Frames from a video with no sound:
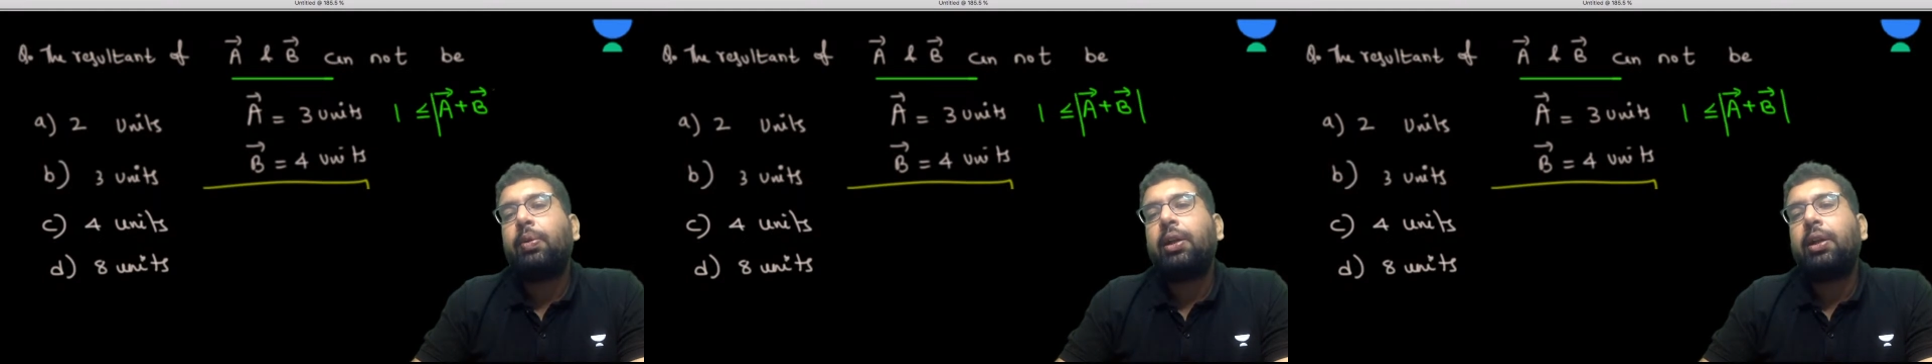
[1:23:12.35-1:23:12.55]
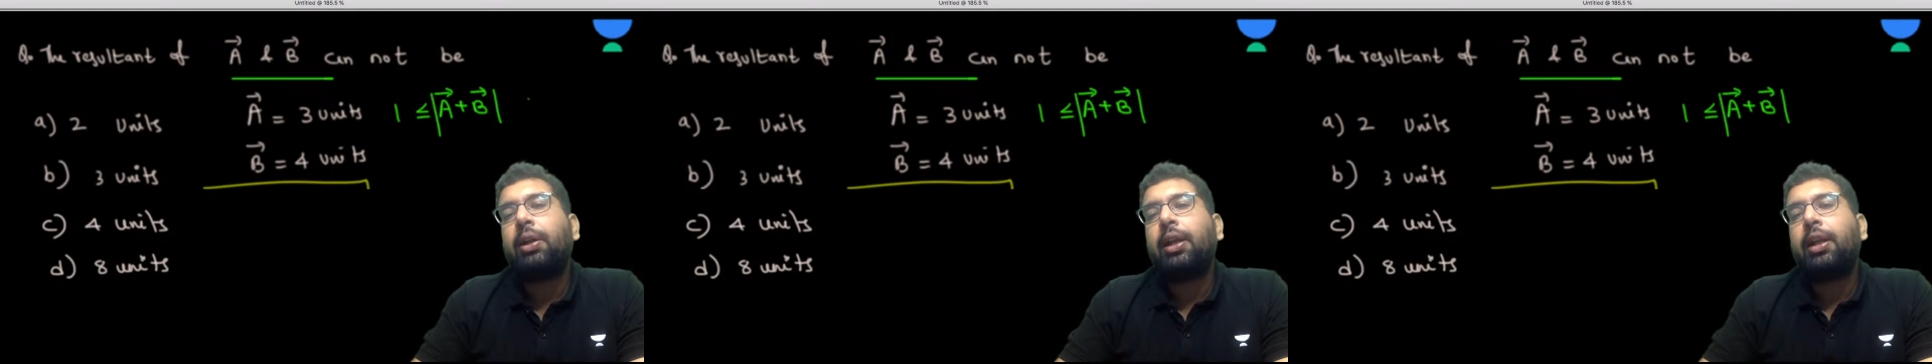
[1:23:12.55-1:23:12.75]

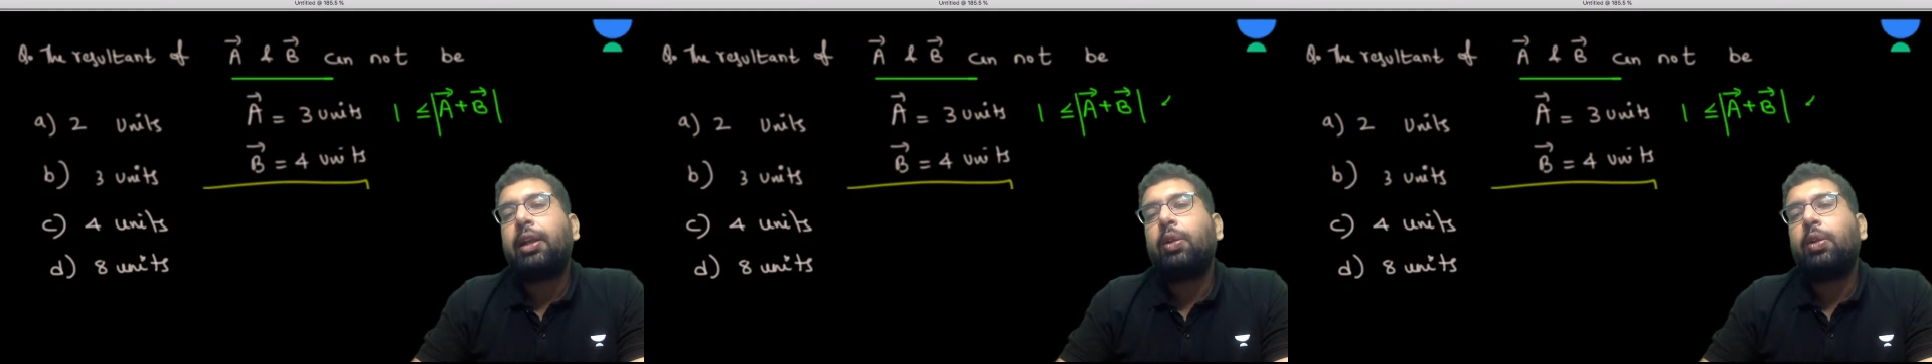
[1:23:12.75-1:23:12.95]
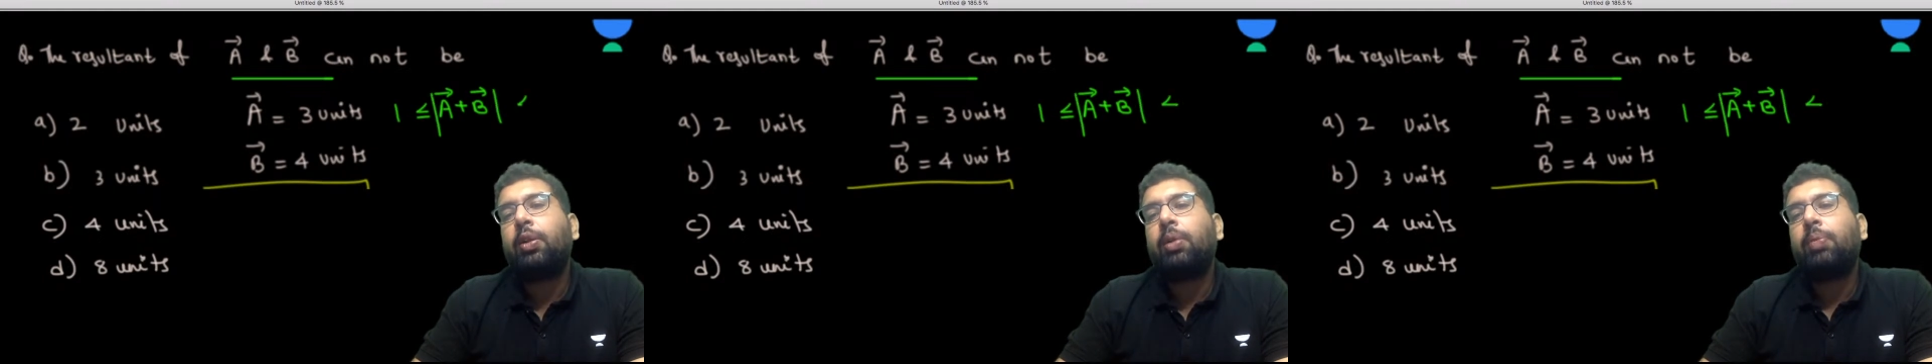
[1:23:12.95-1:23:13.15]
It
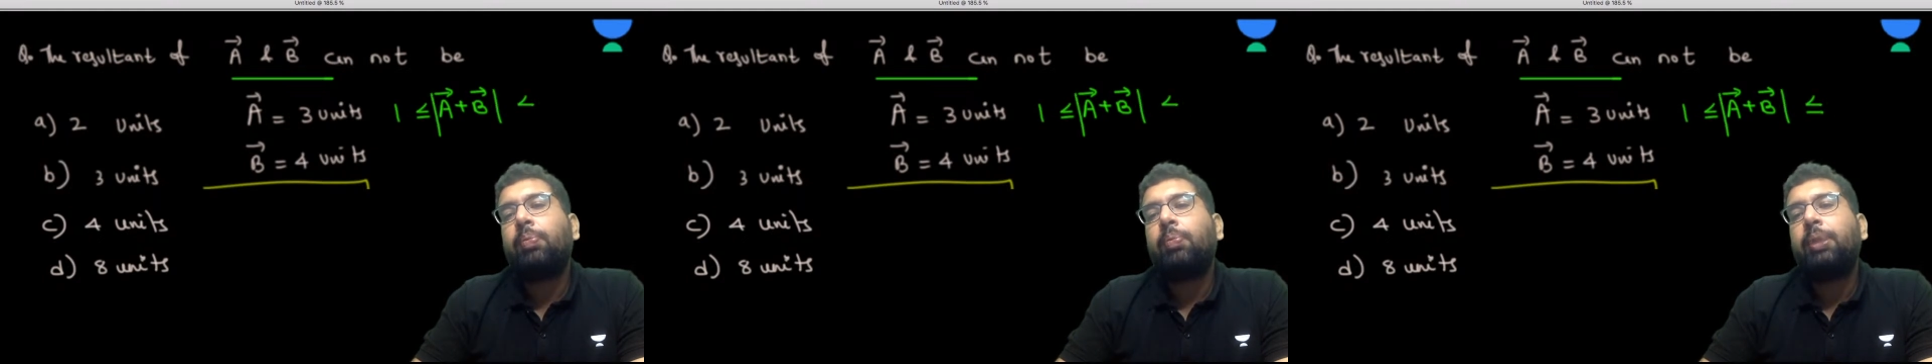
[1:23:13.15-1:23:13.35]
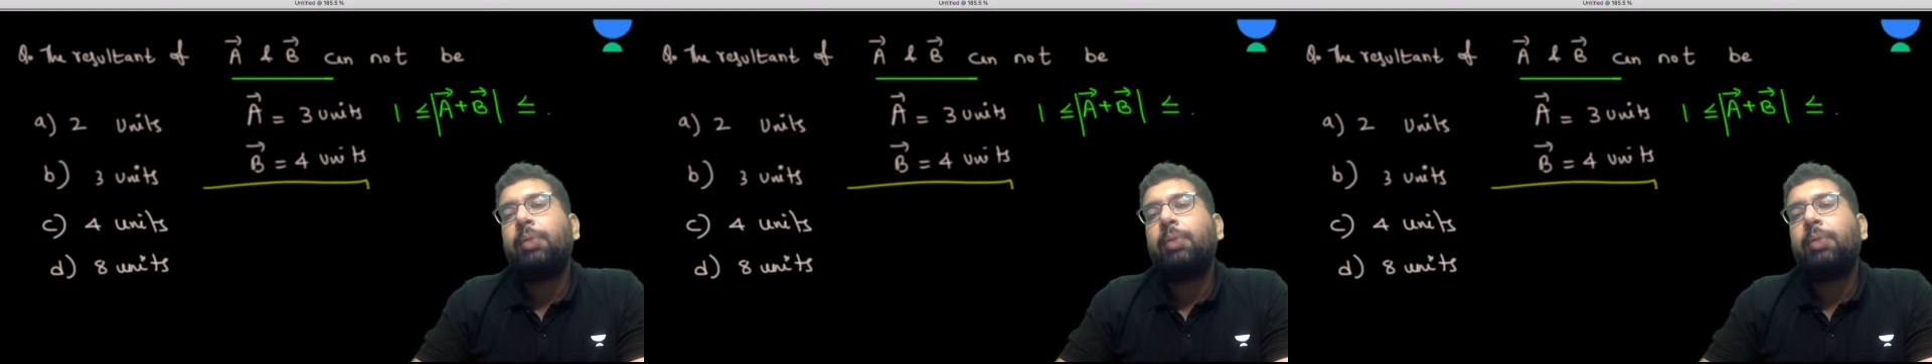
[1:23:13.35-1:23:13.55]
cannot
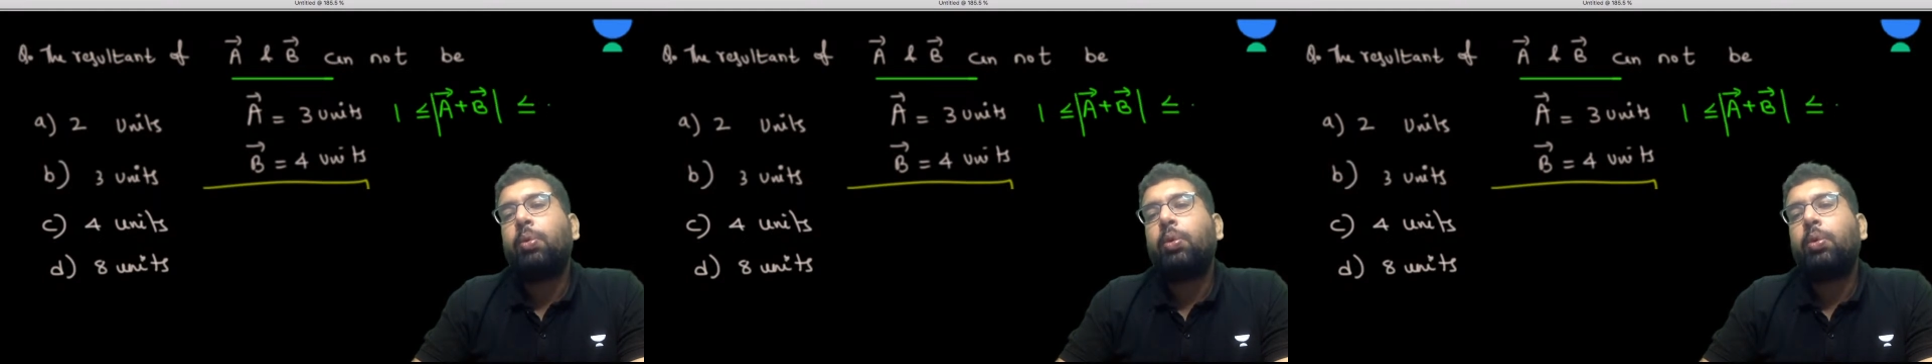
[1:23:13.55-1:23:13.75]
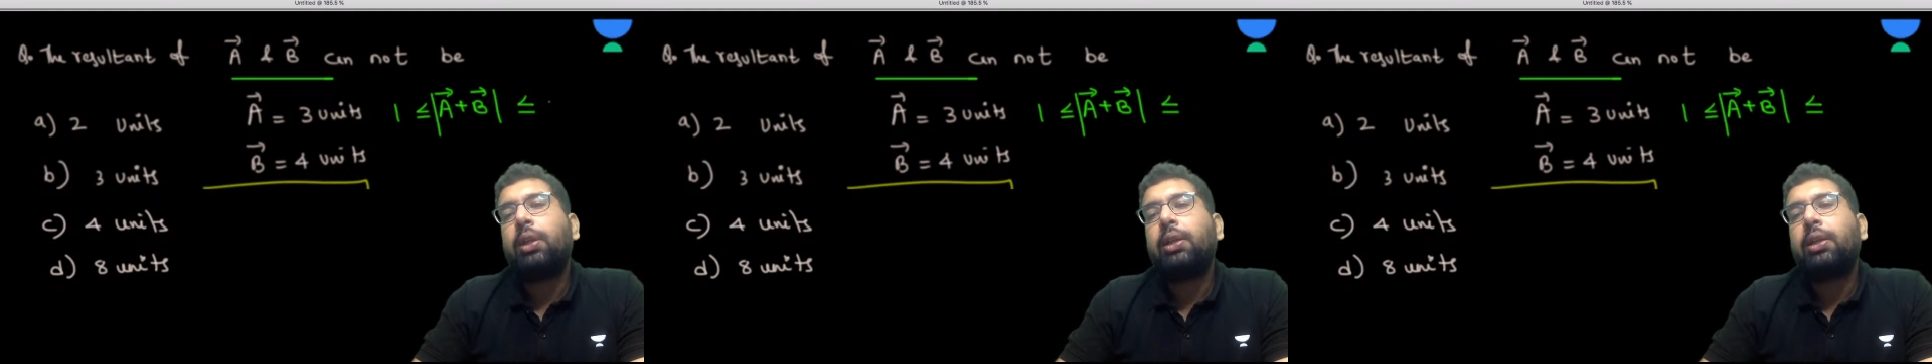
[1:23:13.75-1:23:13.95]
be
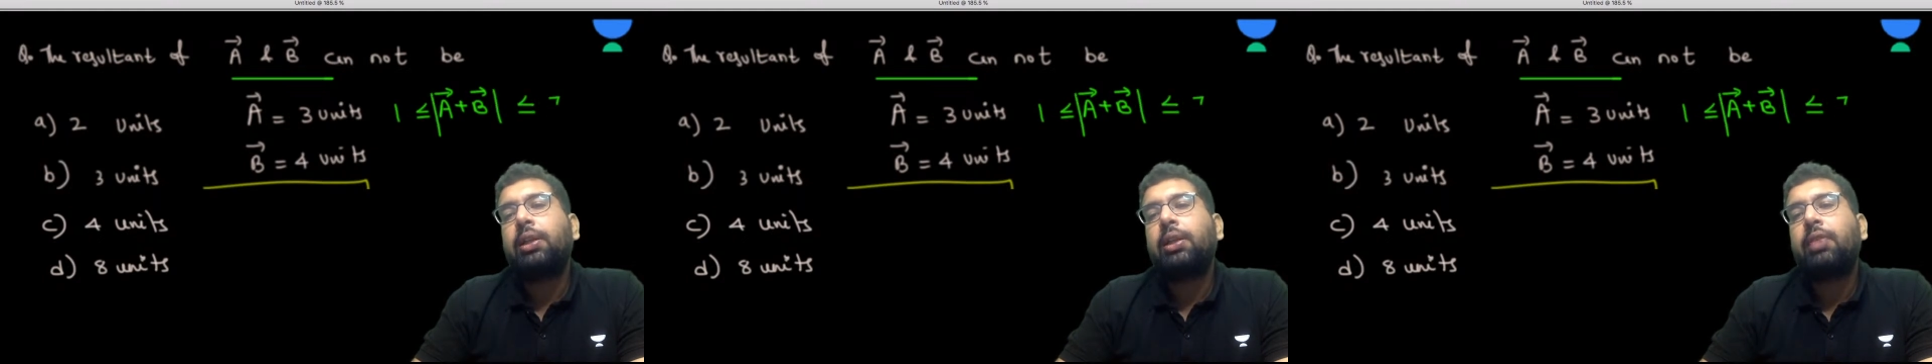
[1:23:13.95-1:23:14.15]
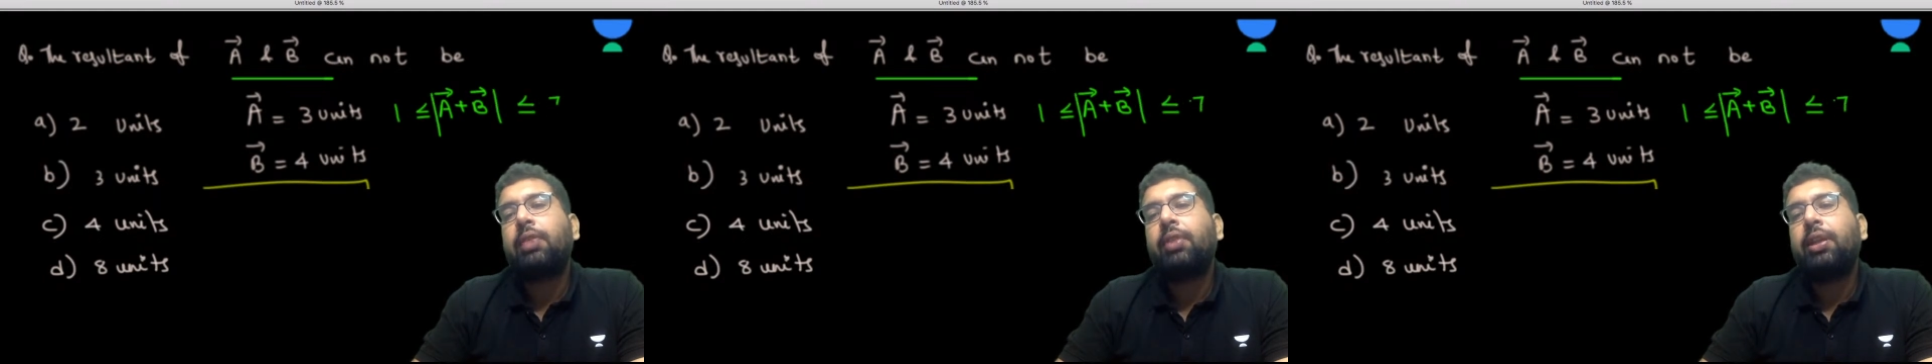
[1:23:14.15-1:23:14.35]
more than
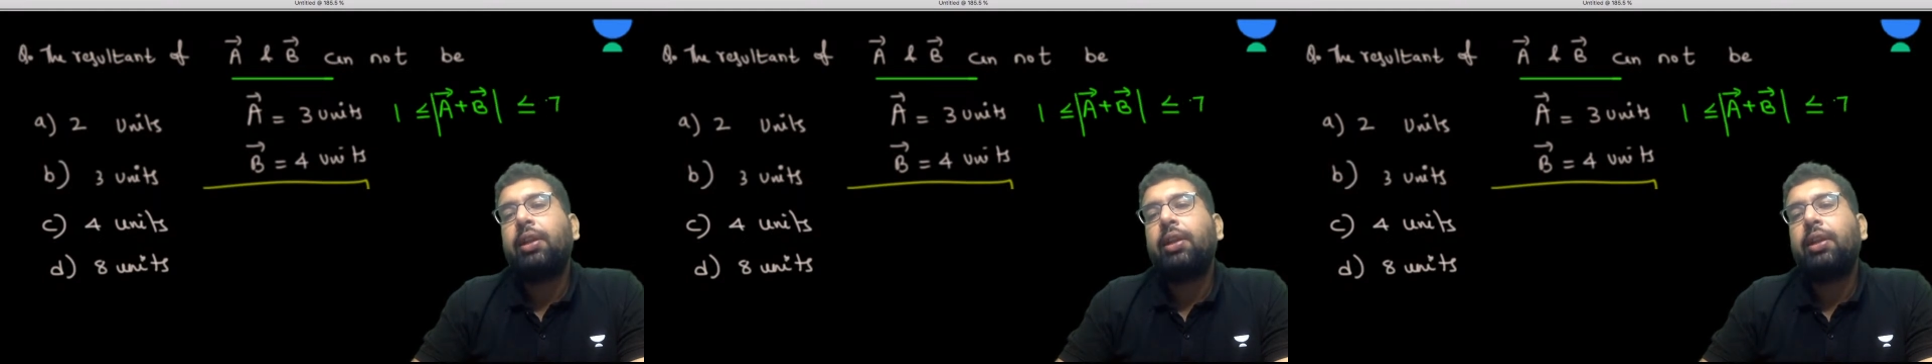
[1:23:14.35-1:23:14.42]
7.